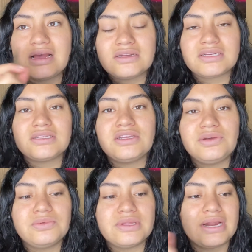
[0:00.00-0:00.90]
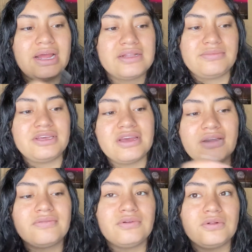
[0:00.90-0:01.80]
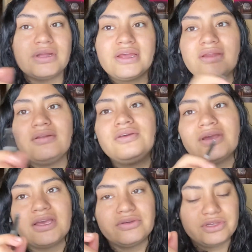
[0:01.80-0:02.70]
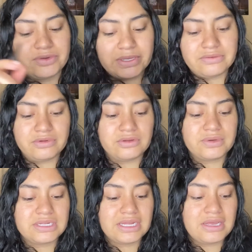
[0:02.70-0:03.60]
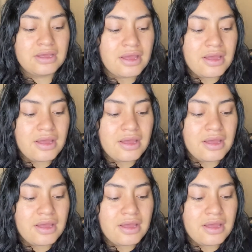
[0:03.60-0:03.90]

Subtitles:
I just knew that I had to be careful, and you get used to it real quickly.